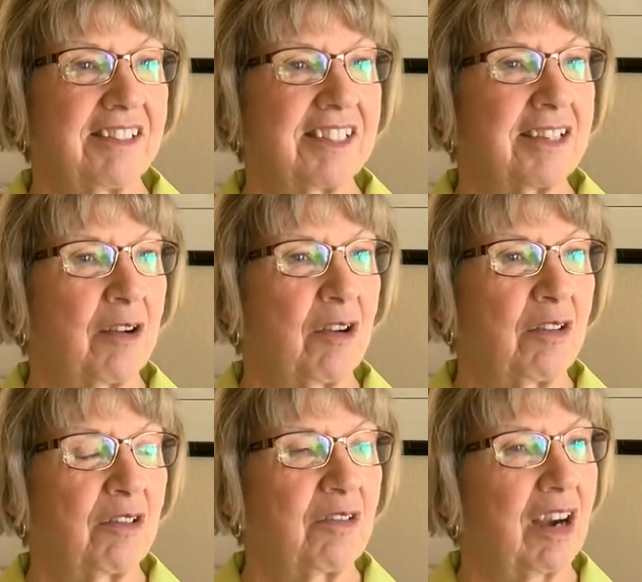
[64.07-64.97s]

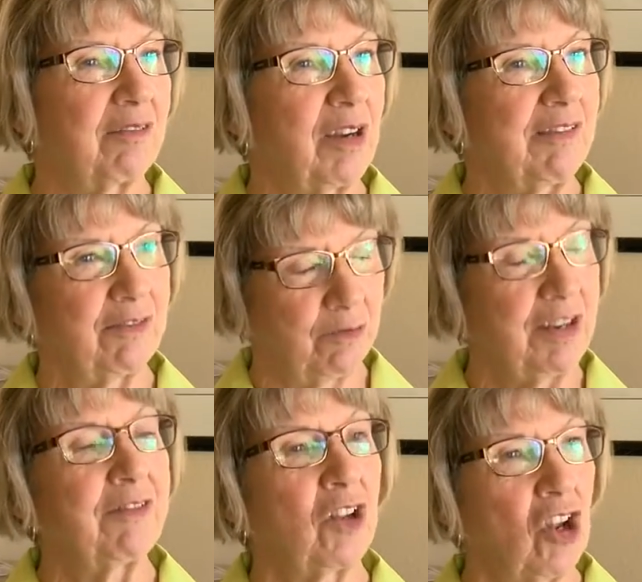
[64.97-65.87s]
so we've,
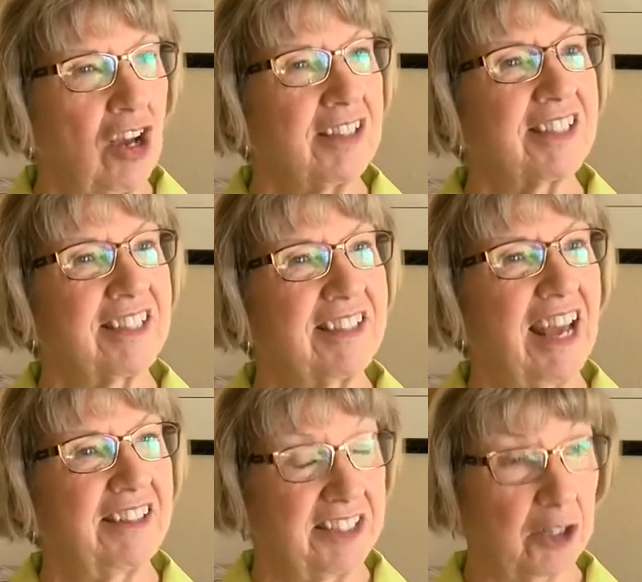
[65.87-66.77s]
we've lost
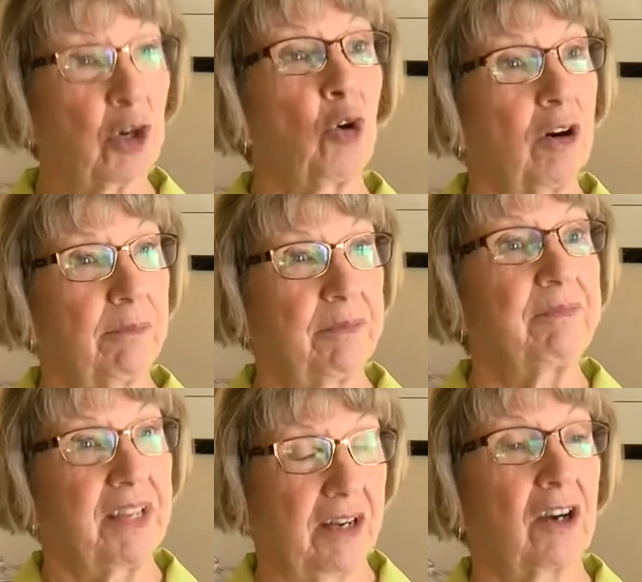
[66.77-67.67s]
that decorum
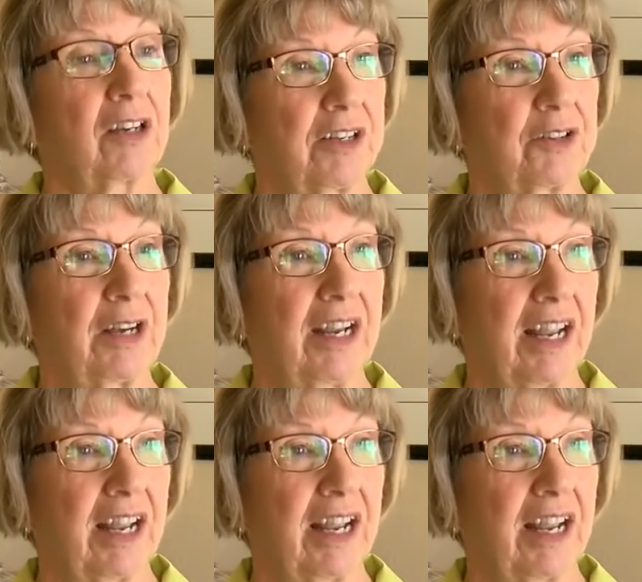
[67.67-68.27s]
in our country,